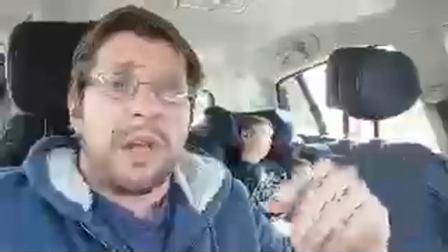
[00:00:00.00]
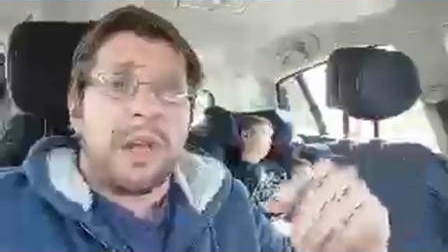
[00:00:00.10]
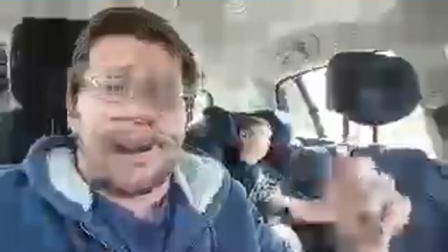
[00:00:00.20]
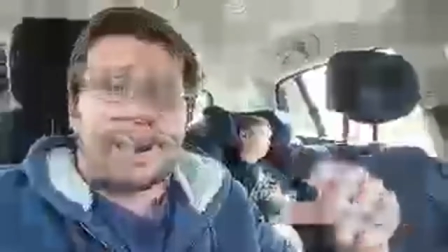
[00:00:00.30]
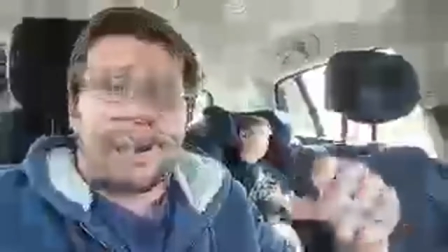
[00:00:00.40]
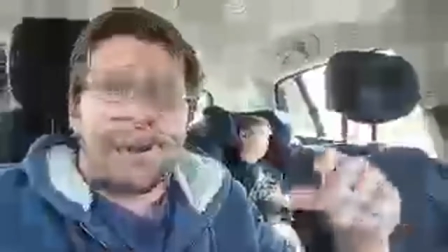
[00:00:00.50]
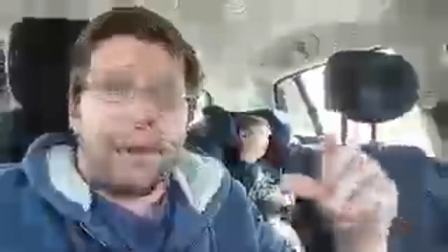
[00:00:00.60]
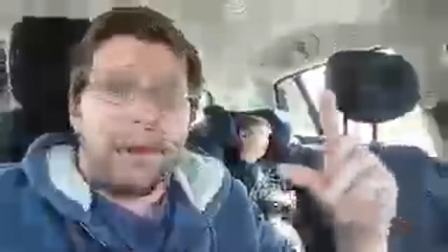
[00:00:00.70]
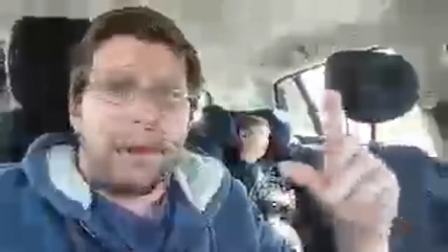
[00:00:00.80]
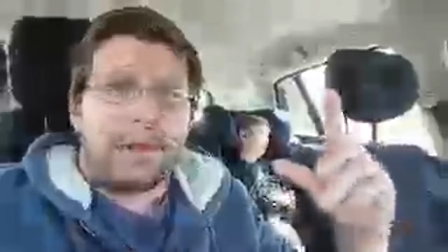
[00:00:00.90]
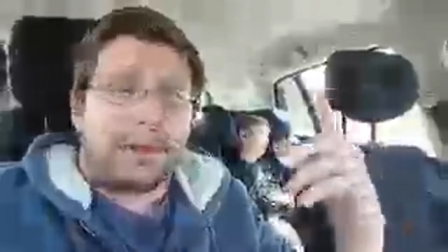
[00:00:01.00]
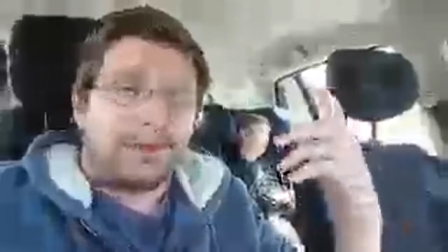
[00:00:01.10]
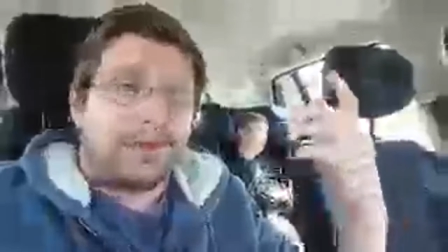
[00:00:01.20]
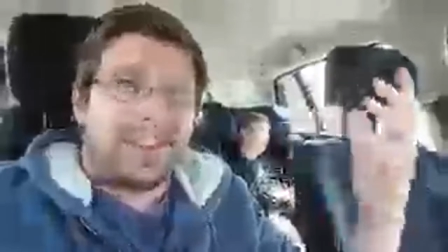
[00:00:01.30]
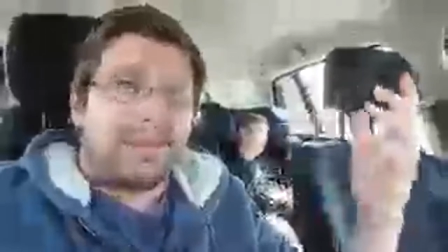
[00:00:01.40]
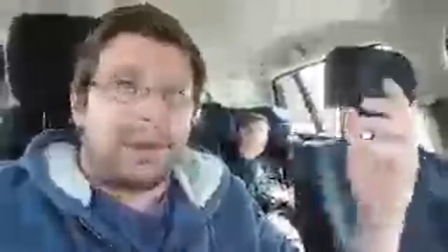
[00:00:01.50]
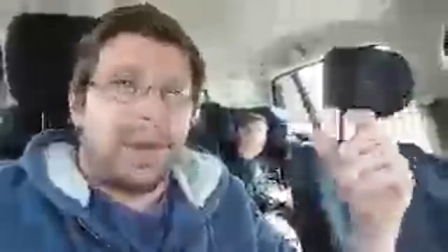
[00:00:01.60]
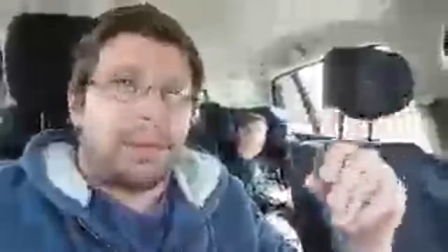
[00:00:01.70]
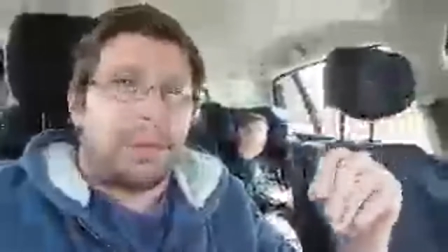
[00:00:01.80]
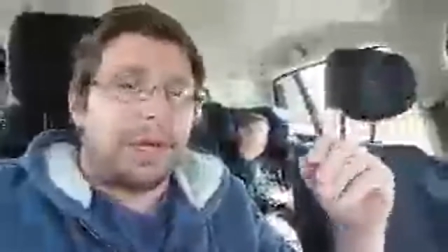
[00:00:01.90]
So what basically what I want to do, I just want
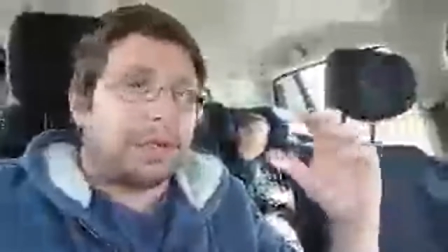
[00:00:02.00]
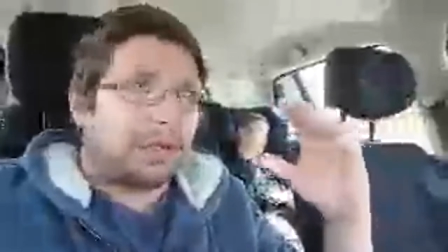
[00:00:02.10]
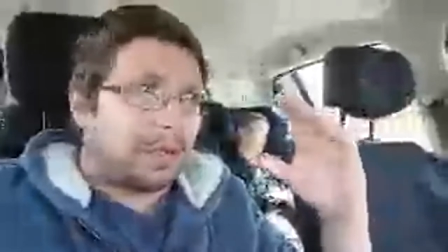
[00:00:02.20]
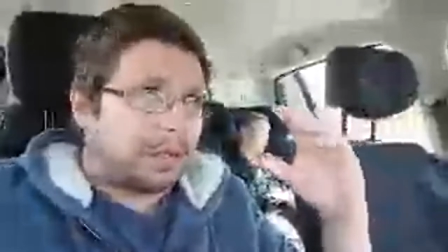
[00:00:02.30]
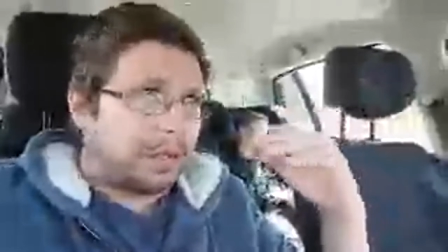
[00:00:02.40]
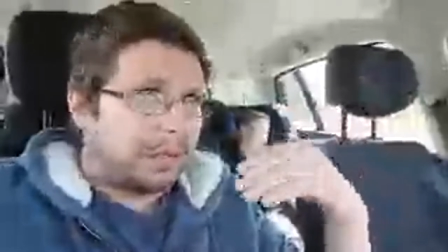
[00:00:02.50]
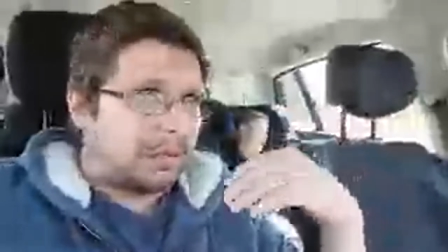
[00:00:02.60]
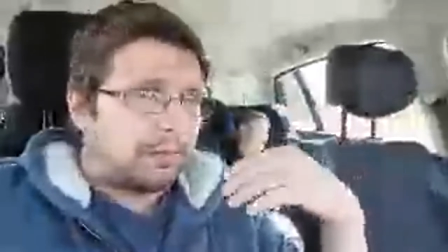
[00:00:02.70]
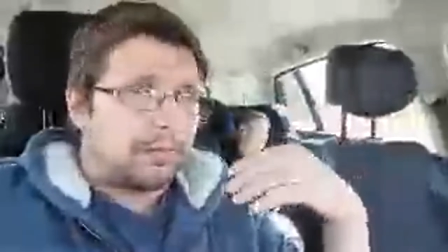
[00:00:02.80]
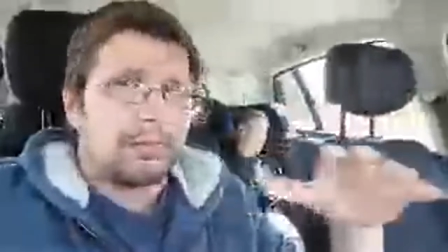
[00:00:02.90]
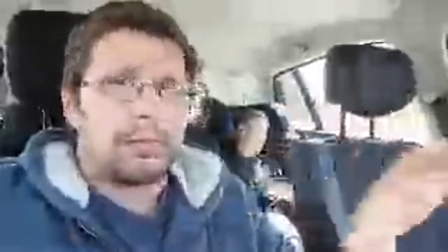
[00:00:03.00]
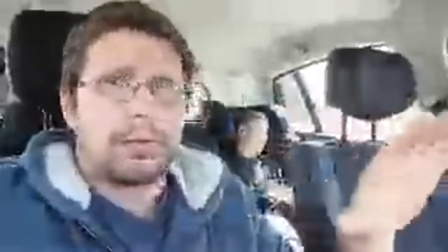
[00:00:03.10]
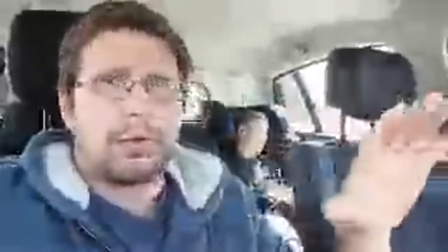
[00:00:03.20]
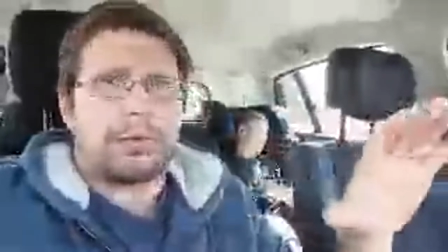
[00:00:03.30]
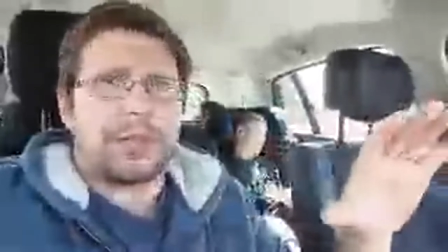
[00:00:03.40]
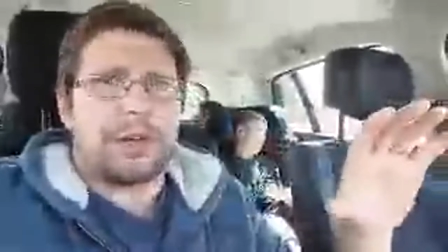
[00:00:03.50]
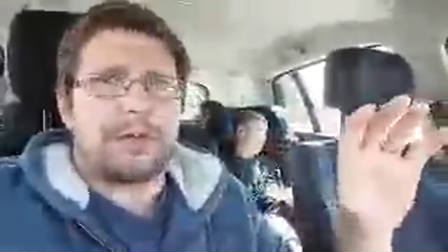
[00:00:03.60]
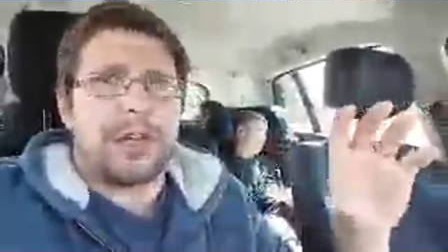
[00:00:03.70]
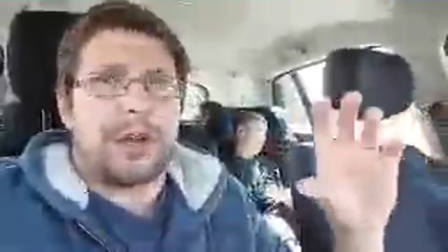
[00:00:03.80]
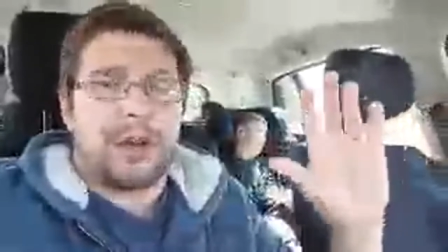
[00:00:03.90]
to give them a couple of weeks to sort
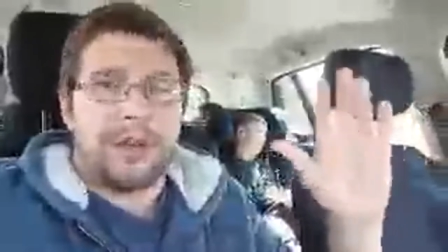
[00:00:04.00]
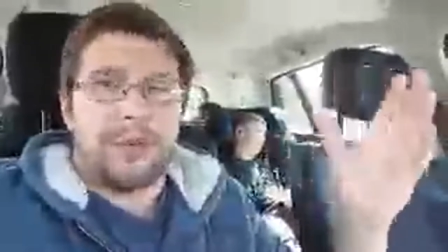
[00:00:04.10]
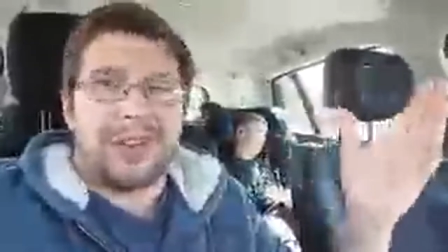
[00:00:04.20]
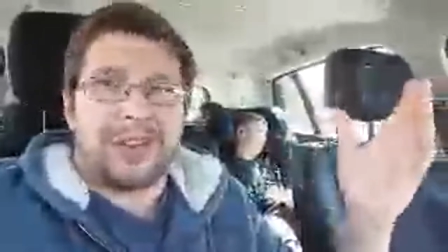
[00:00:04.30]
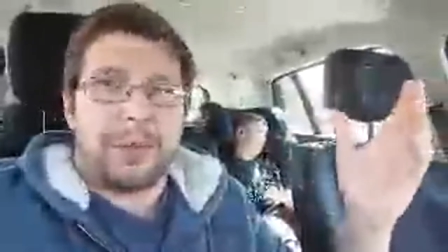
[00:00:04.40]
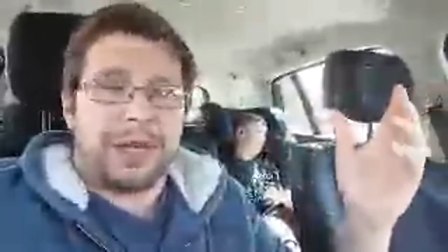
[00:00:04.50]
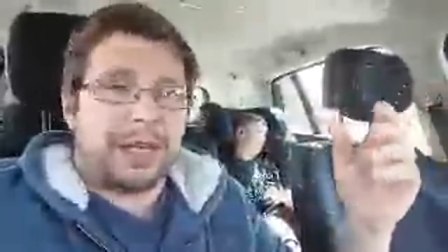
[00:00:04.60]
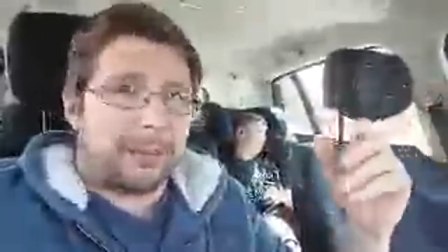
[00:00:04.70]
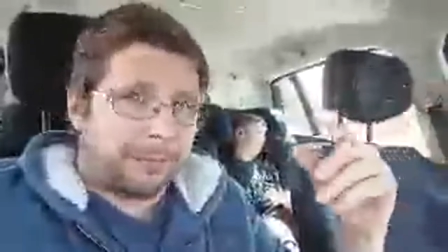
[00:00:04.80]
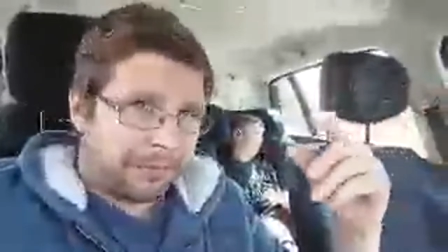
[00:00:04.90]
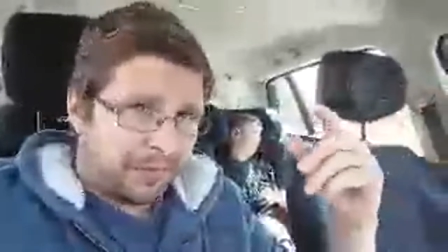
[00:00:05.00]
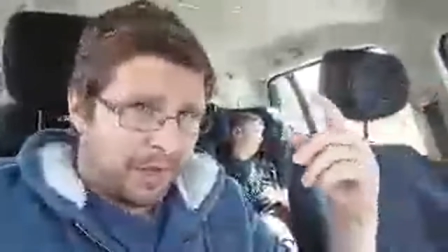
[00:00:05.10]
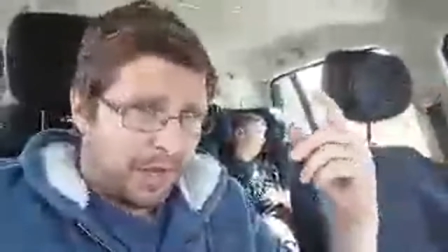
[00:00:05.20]
themselves out, and then we're going to go back in.